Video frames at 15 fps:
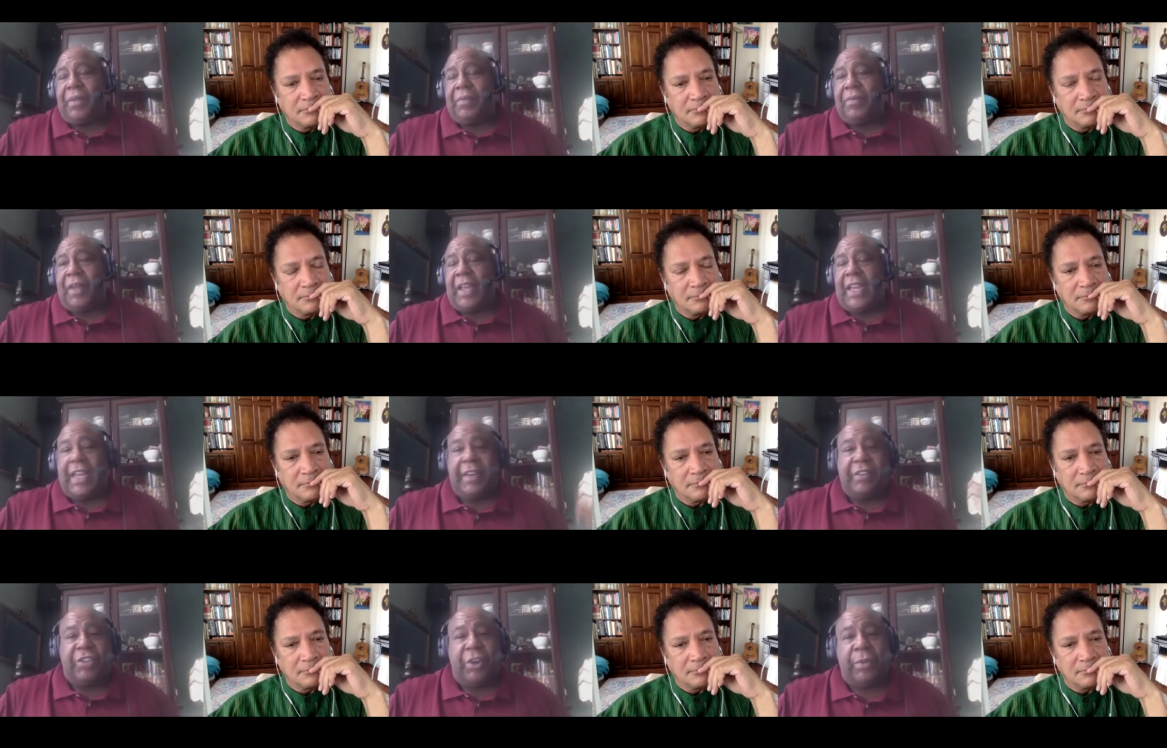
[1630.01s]
Speaker 1: in
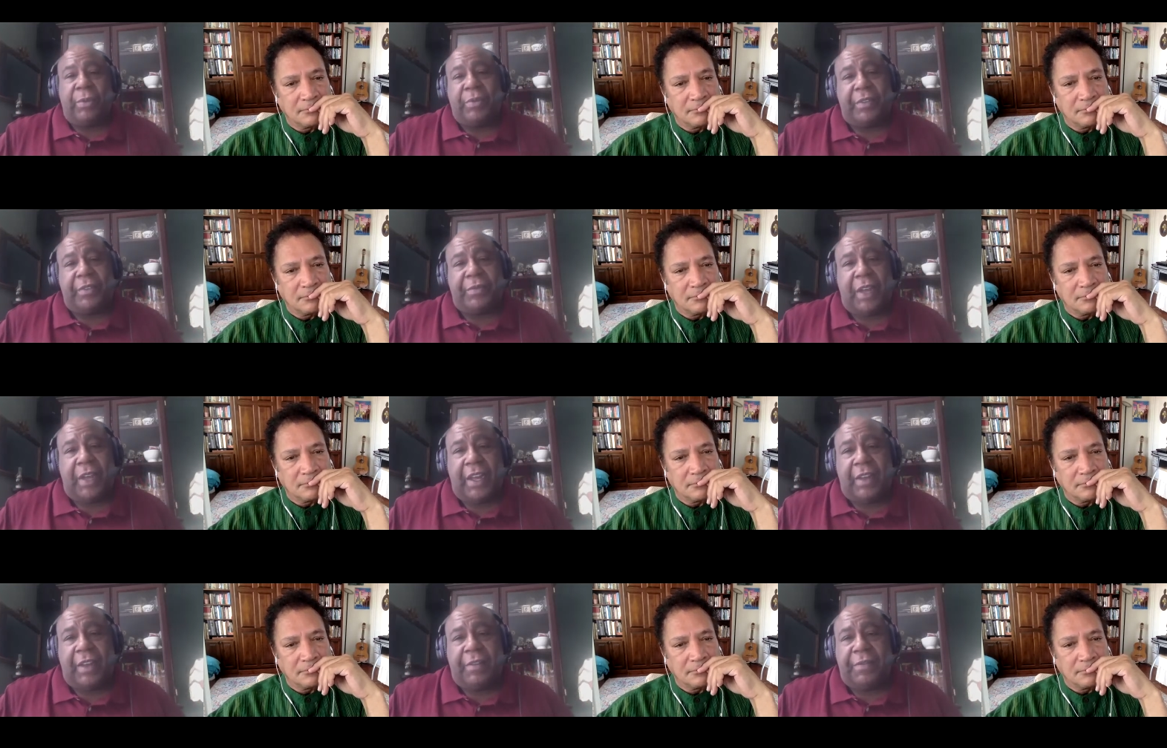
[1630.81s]
terms of
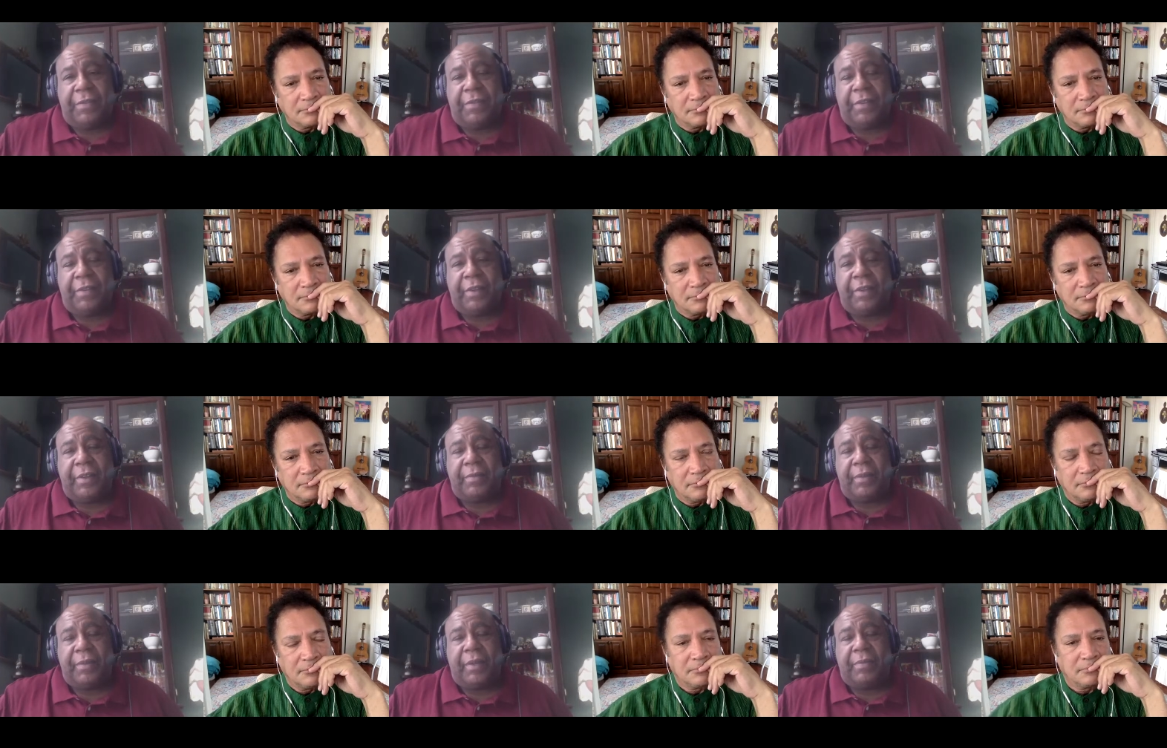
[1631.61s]
of
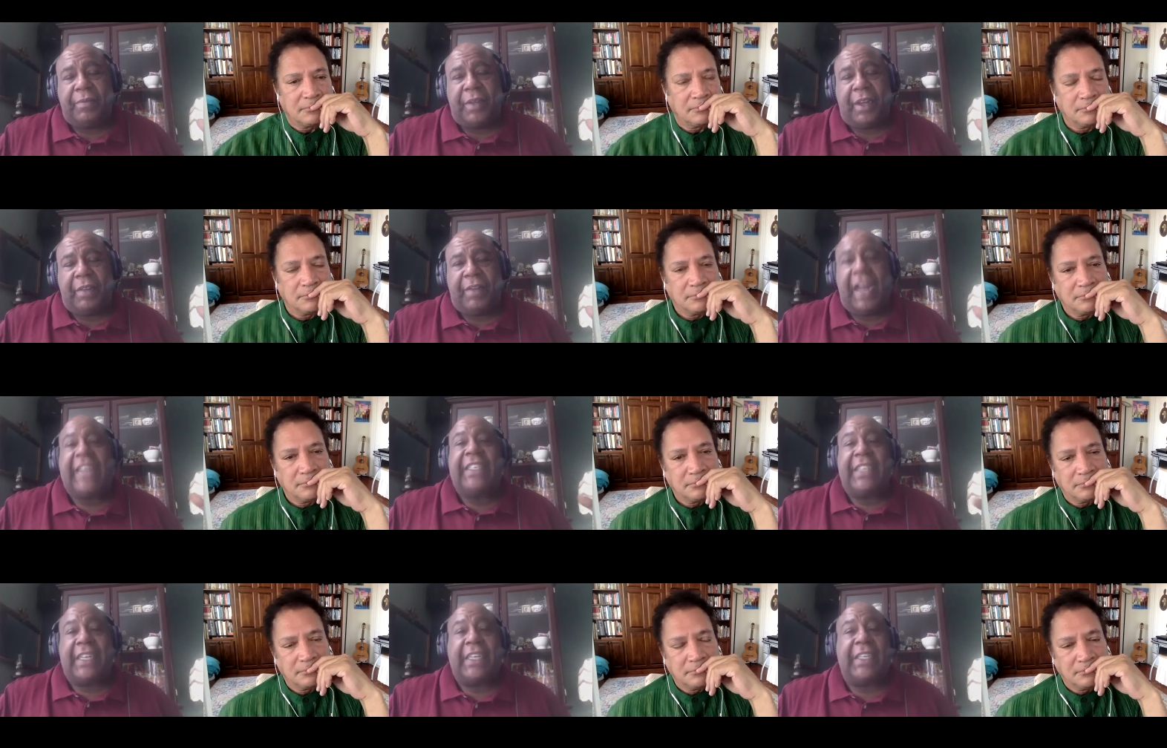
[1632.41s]
of
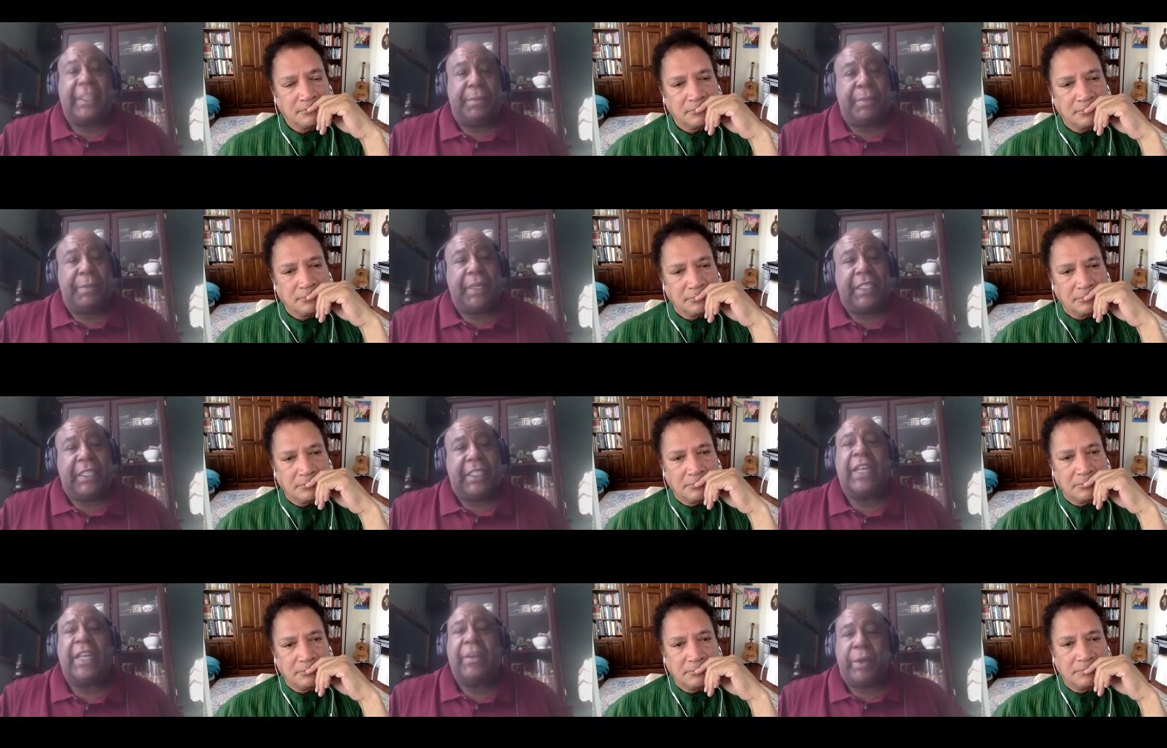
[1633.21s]
identity being
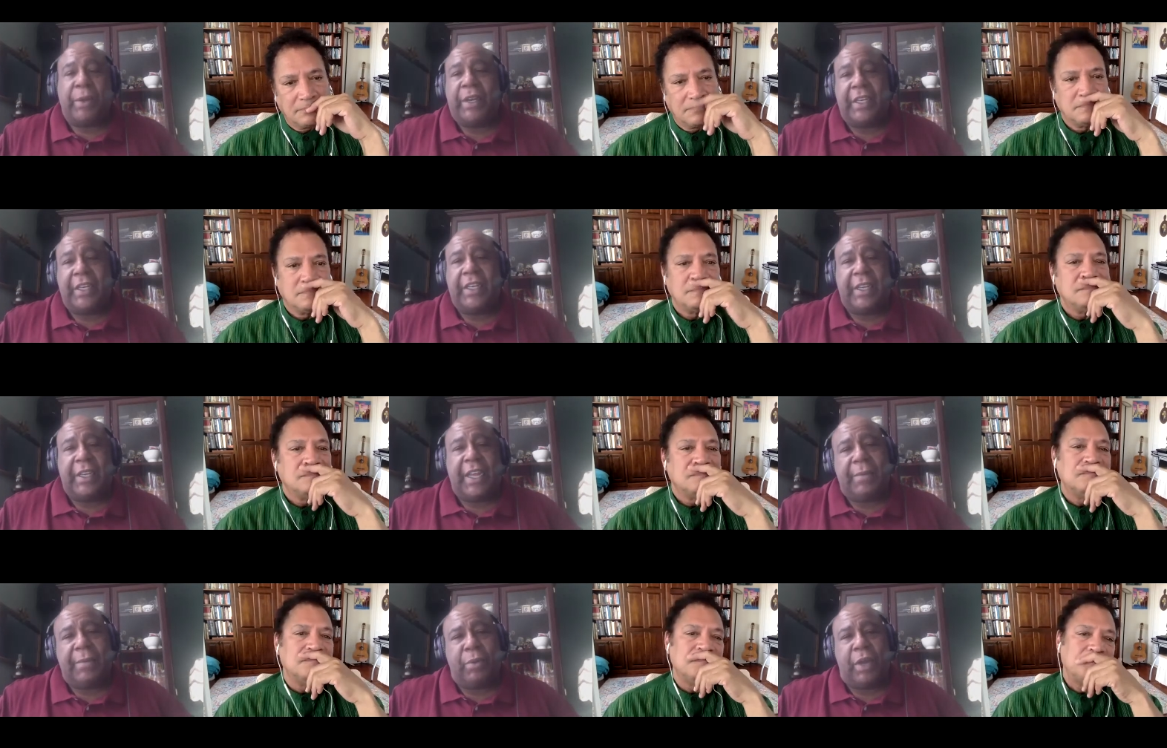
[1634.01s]
celebrated and, and
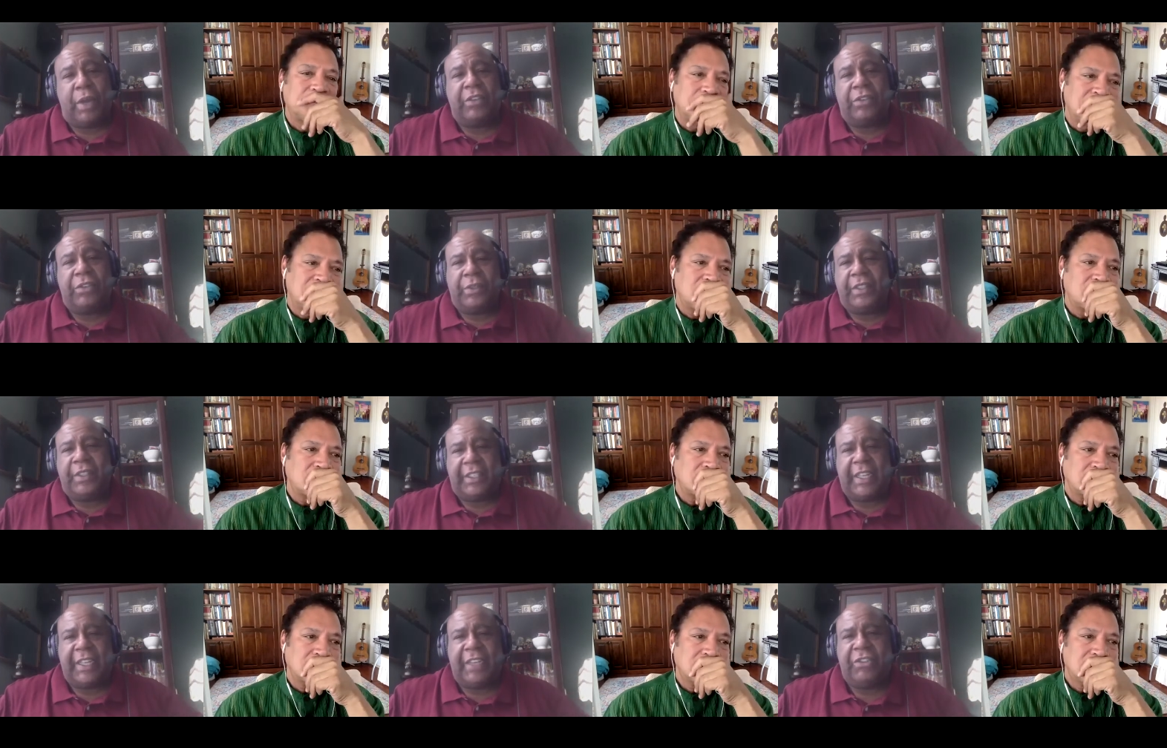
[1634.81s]
brought to the
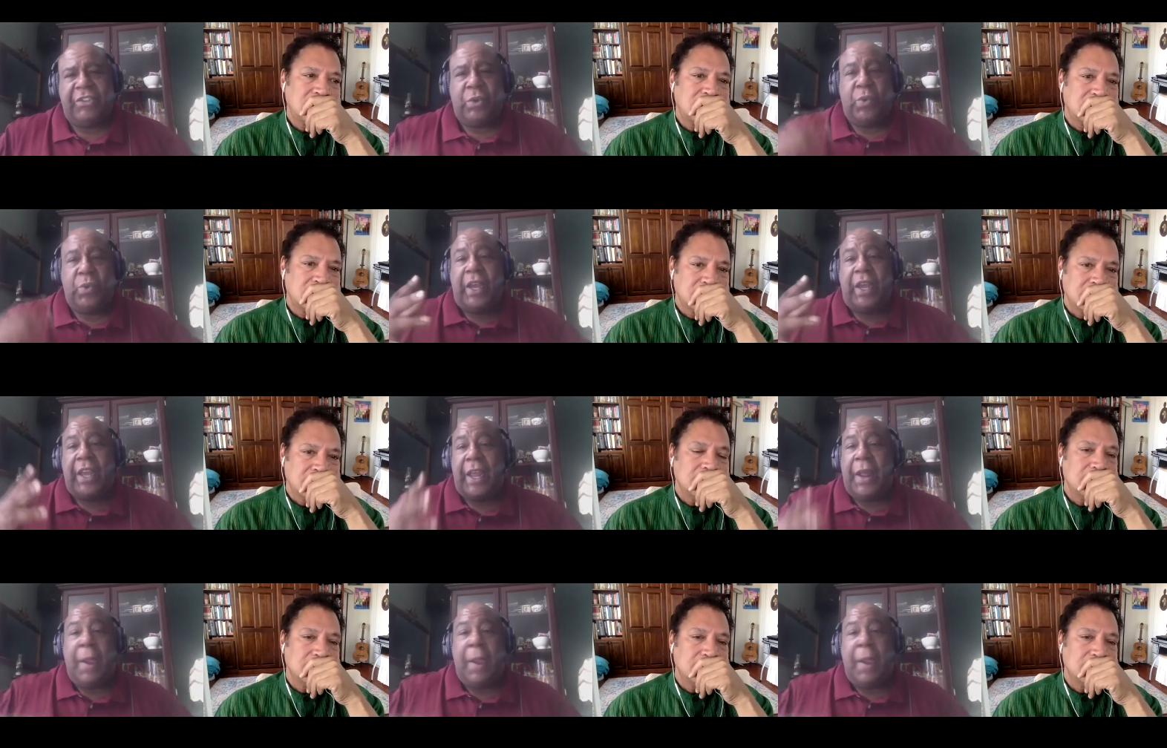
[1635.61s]
stage in a way